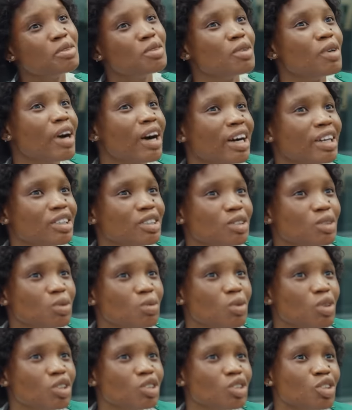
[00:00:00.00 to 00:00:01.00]
me to
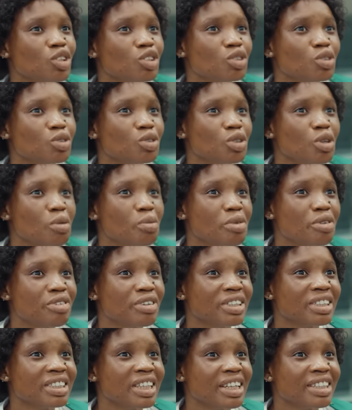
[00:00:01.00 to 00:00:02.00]
ask, what church do your
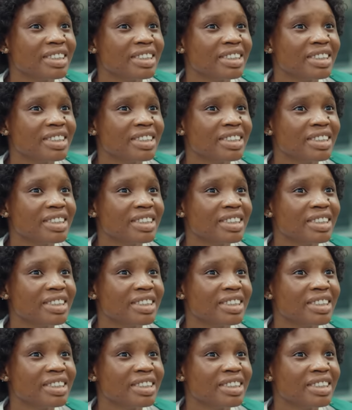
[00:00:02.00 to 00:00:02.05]
parents